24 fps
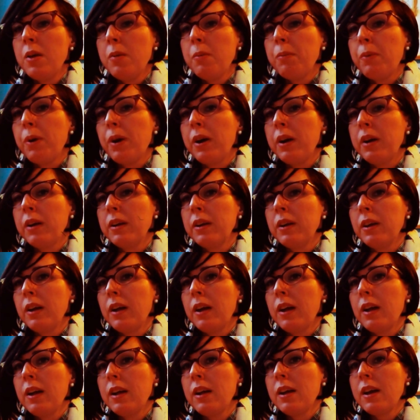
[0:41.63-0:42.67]
But
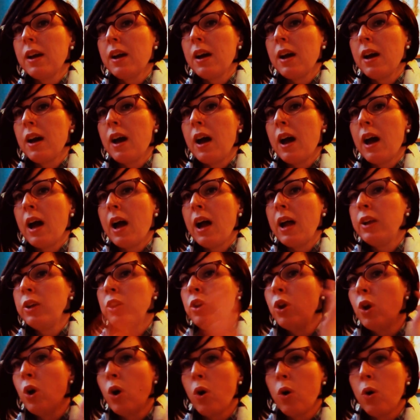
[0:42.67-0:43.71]
I
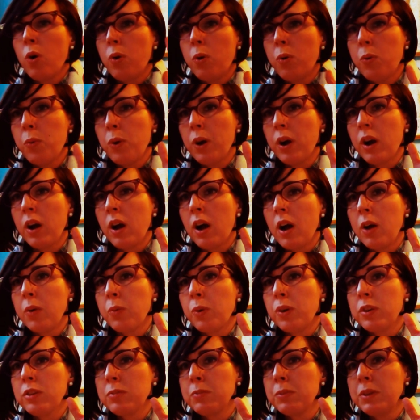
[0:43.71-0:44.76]
know what God
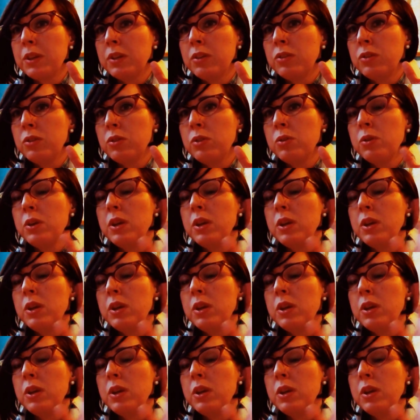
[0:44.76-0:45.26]
wants me to do.